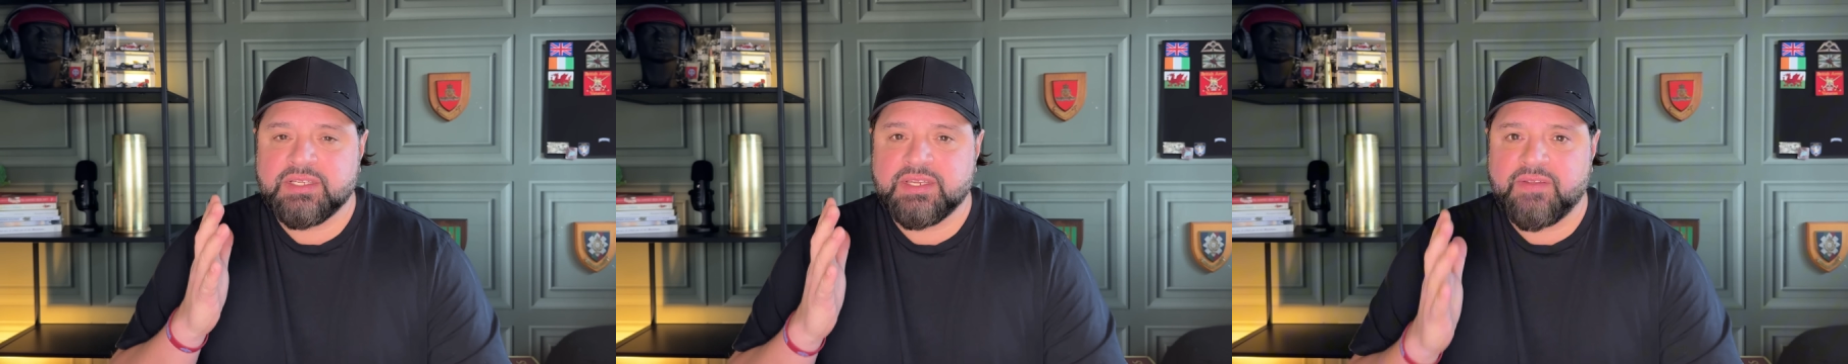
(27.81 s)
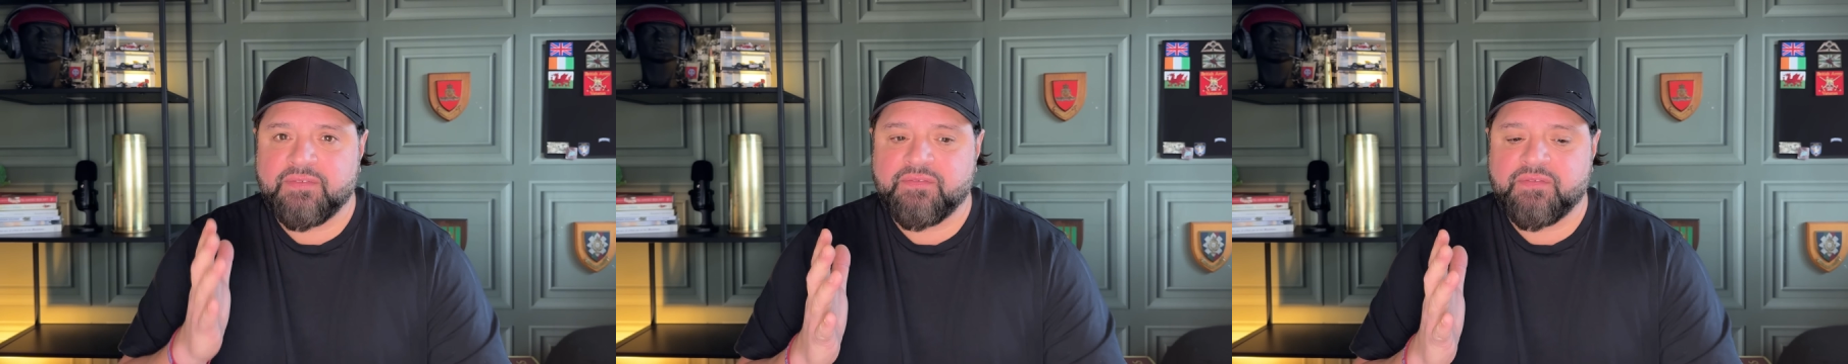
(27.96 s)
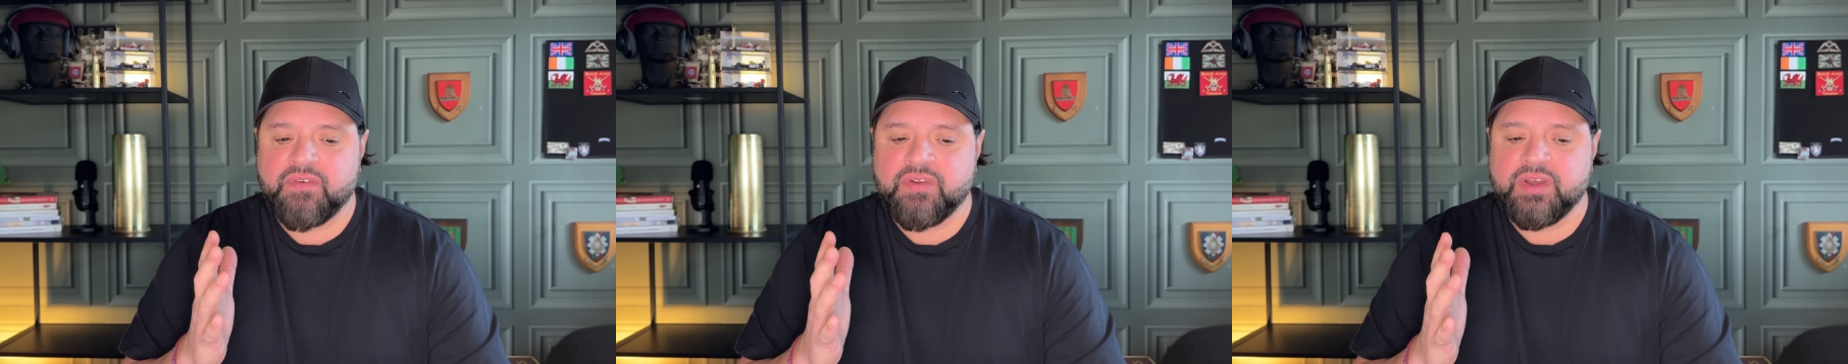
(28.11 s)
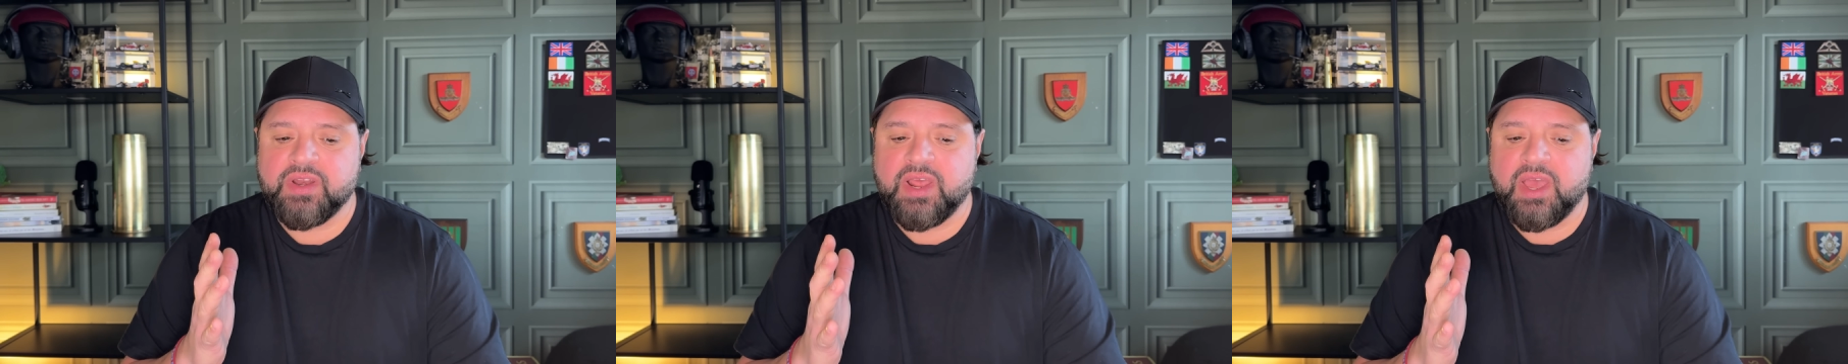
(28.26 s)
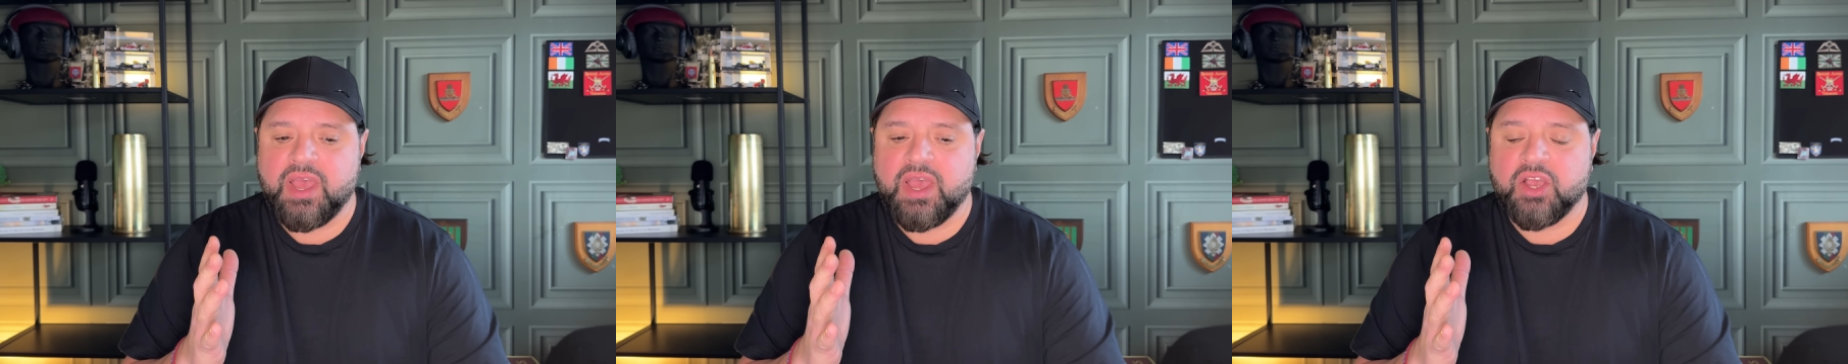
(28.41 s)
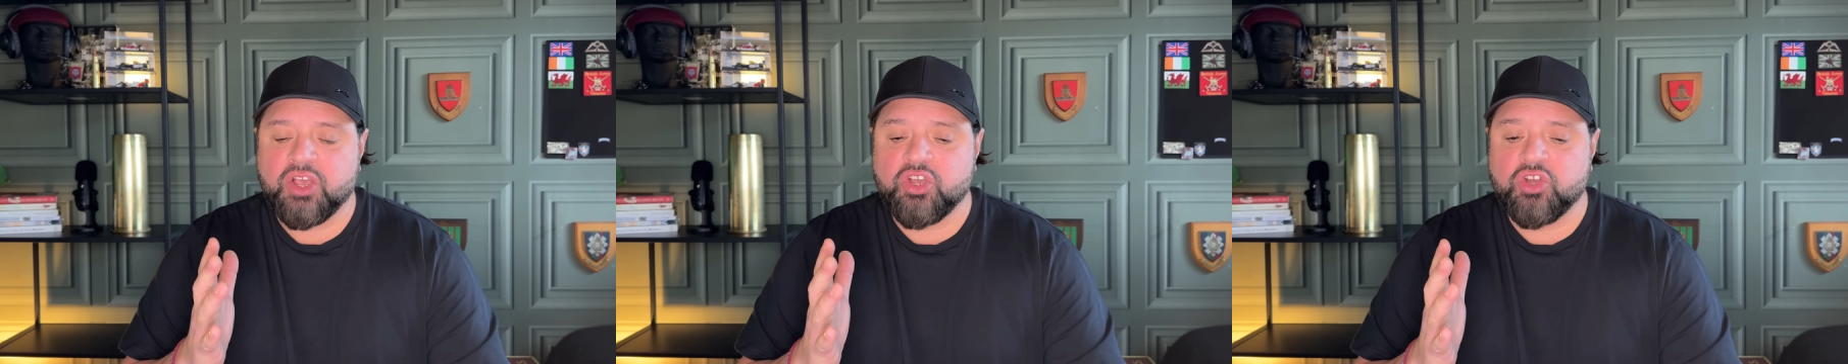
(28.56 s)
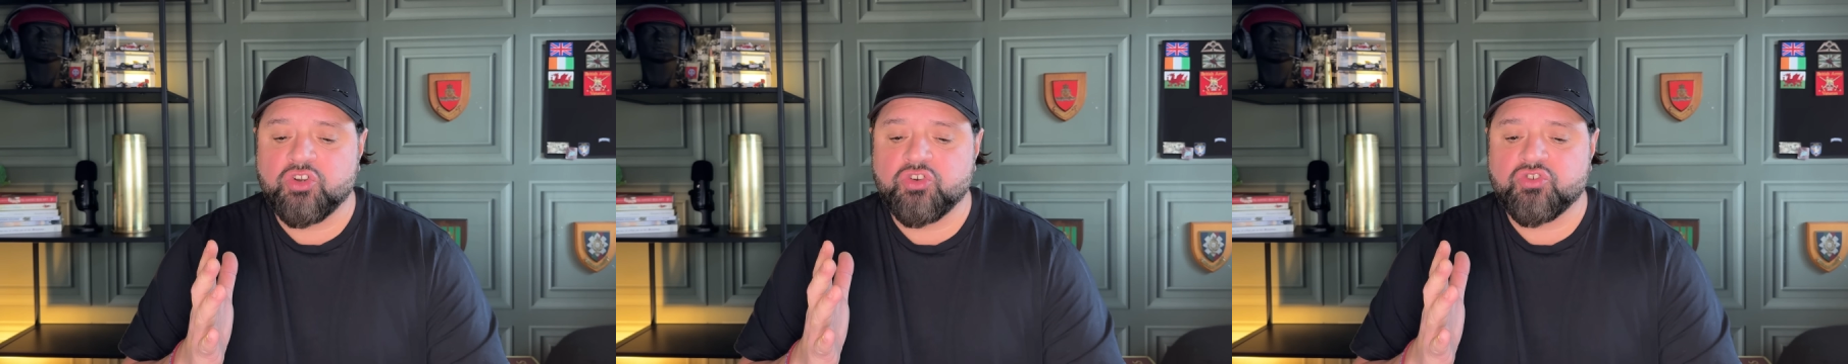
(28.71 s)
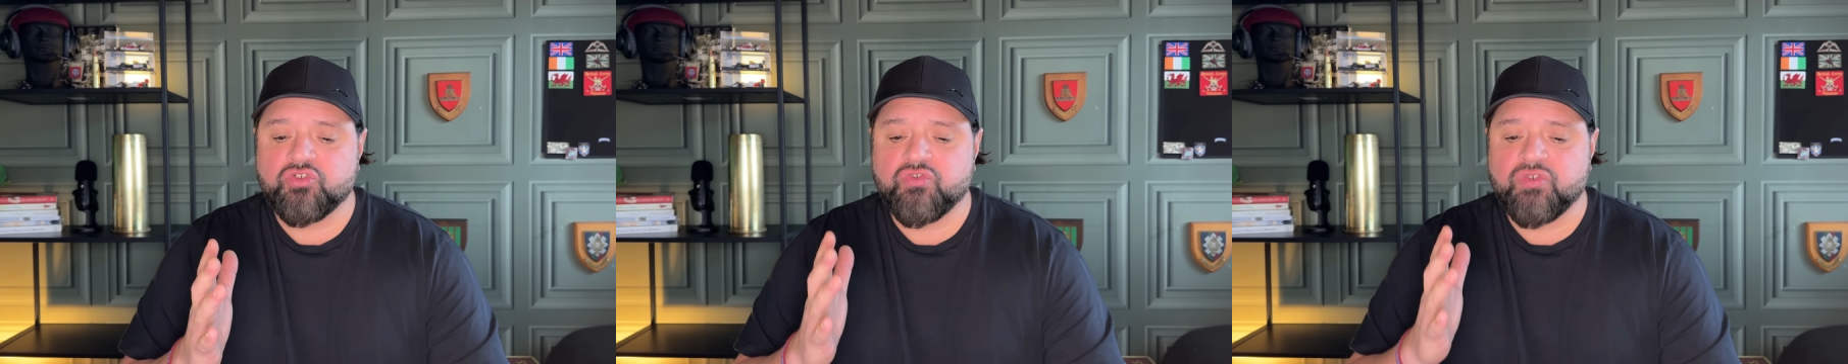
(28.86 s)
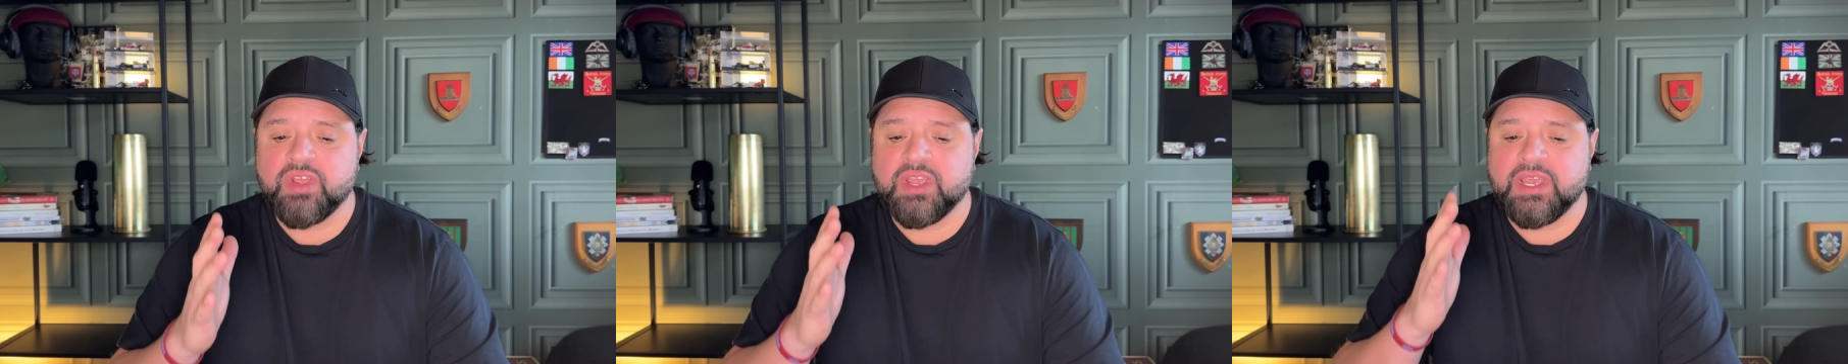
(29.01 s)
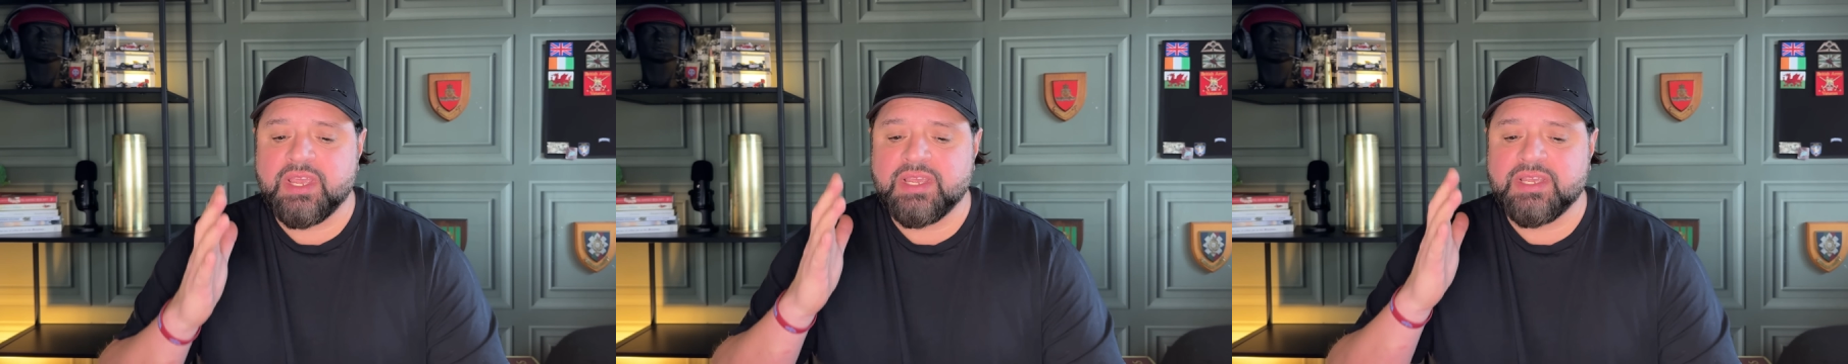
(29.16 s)
different
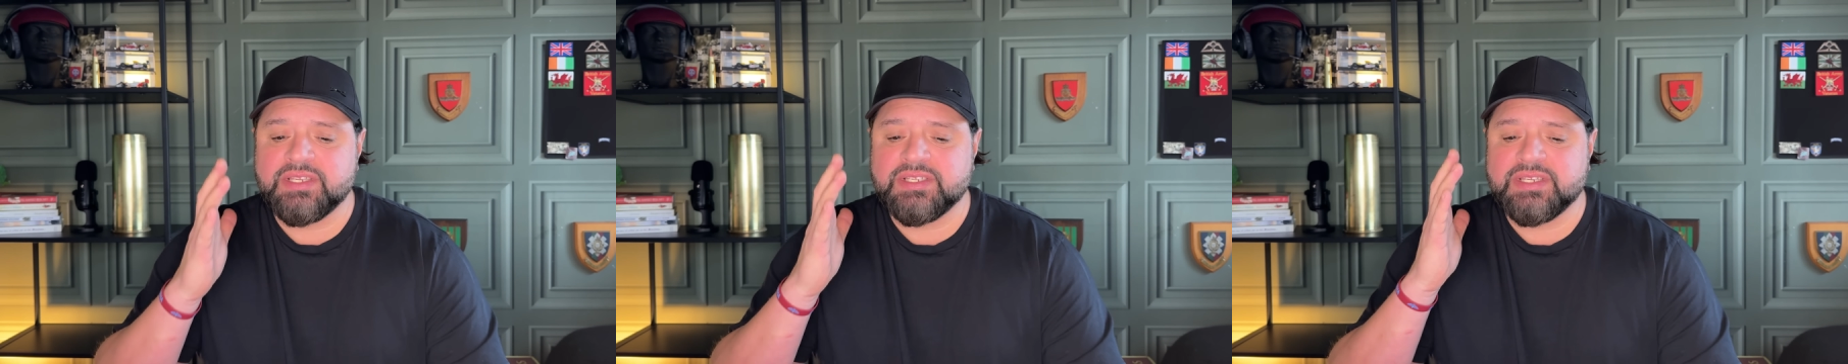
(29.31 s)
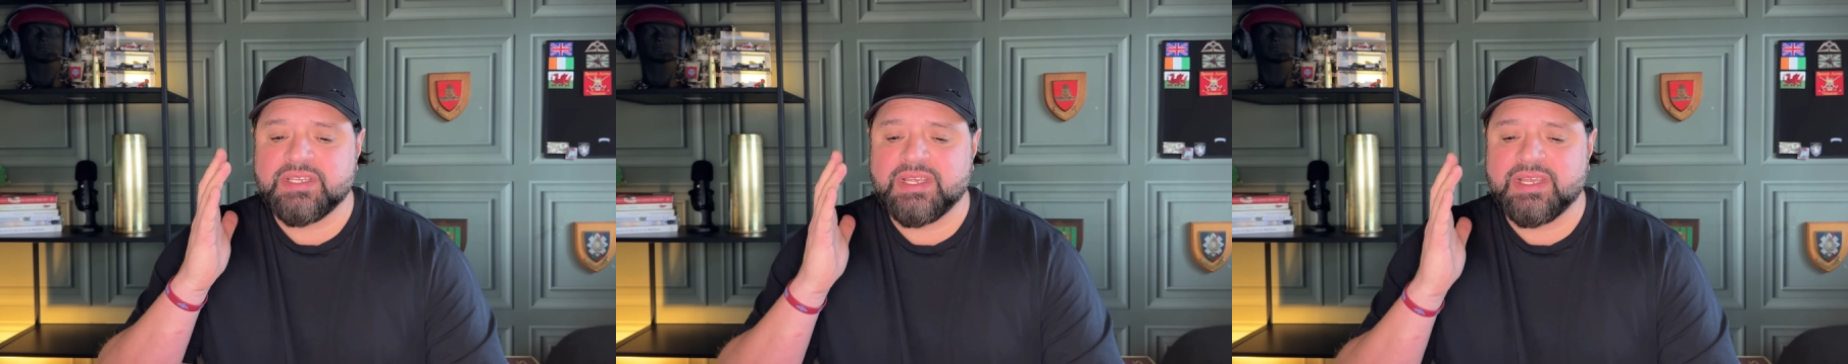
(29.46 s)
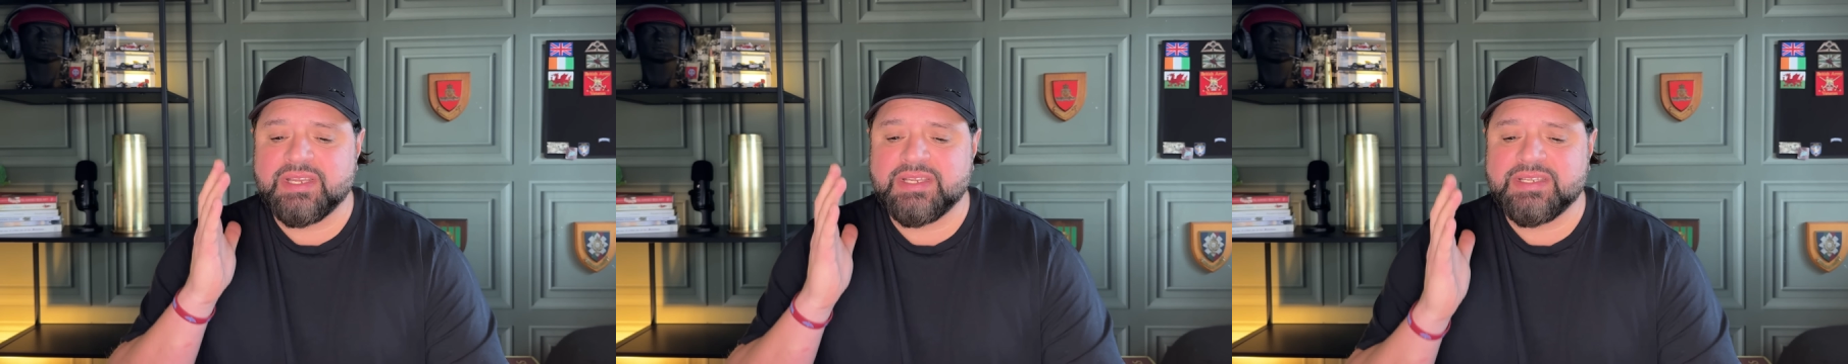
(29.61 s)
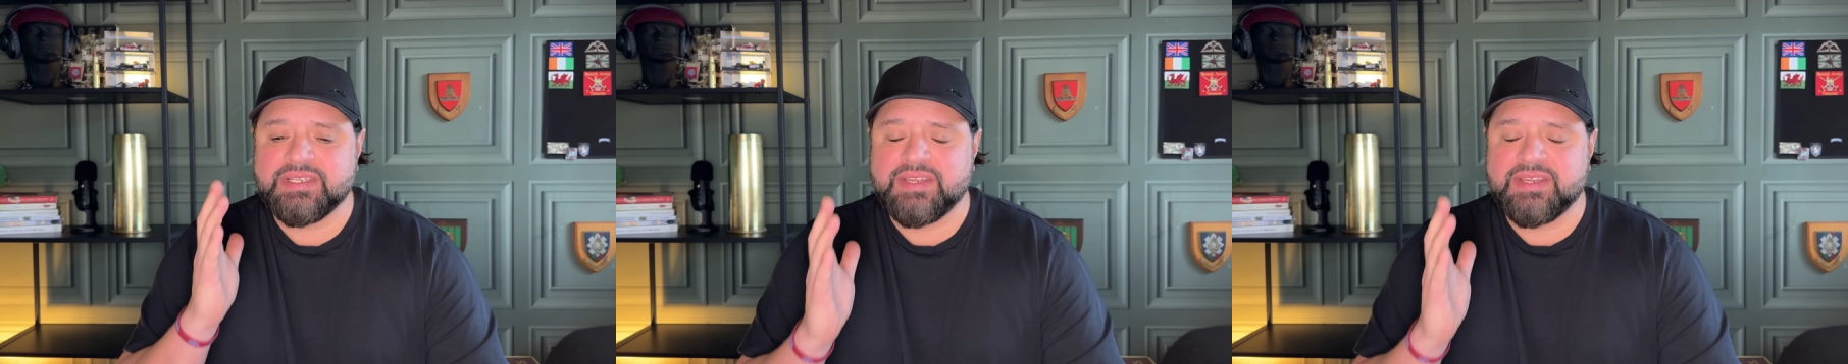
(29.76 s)
countries,